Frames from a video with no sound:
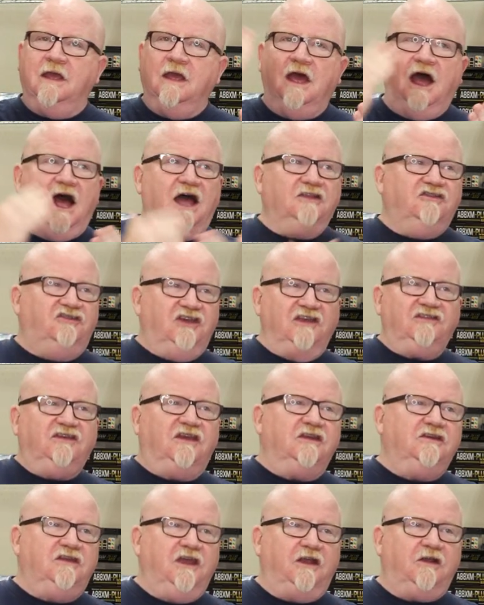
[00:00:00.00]
Uh,
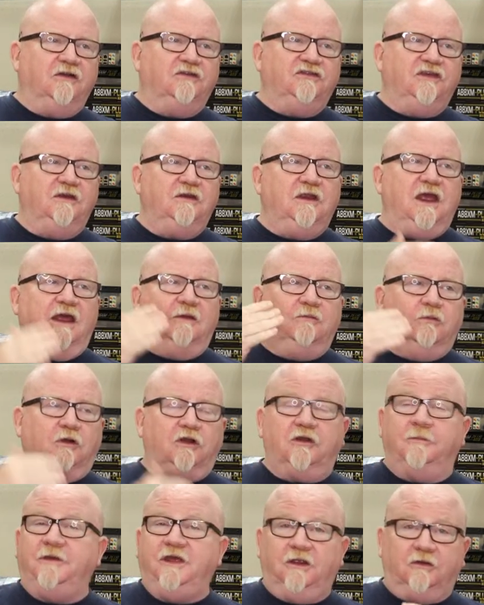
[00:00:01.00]
Jessica Dickerson, and we're
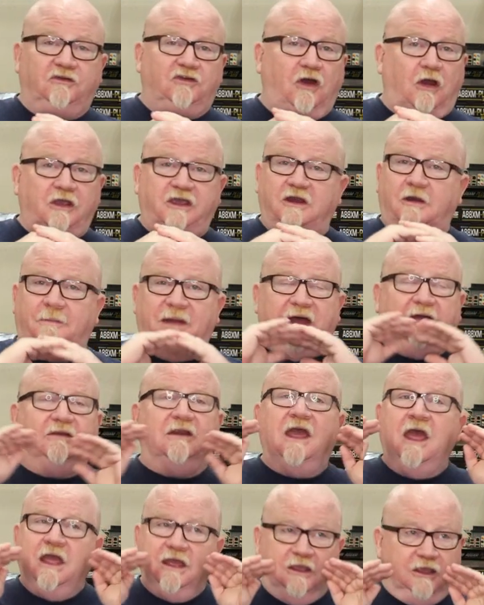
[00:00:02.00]
going to be here talking
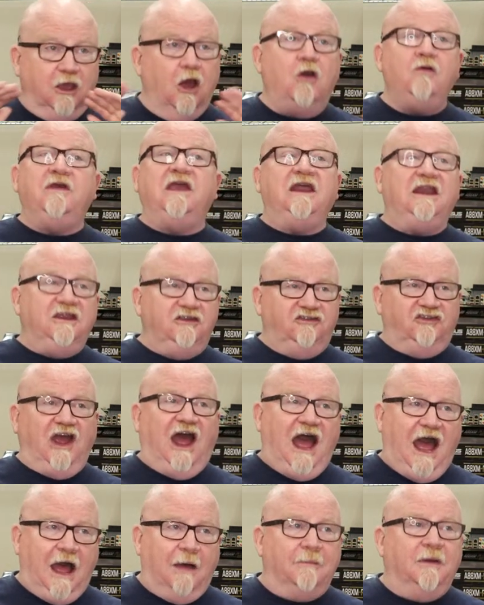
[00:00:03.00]
about go get a
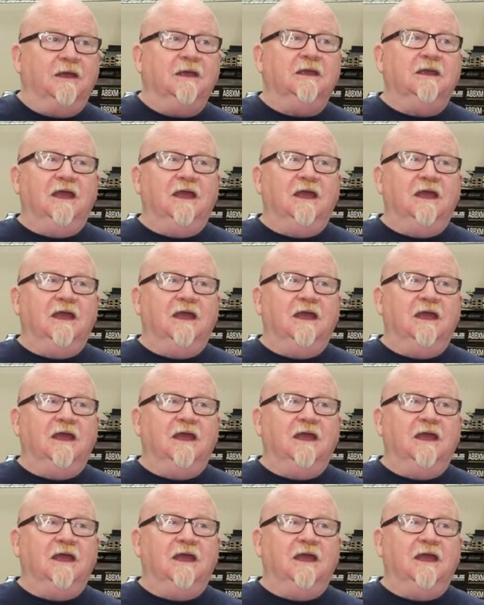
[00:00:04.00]
job.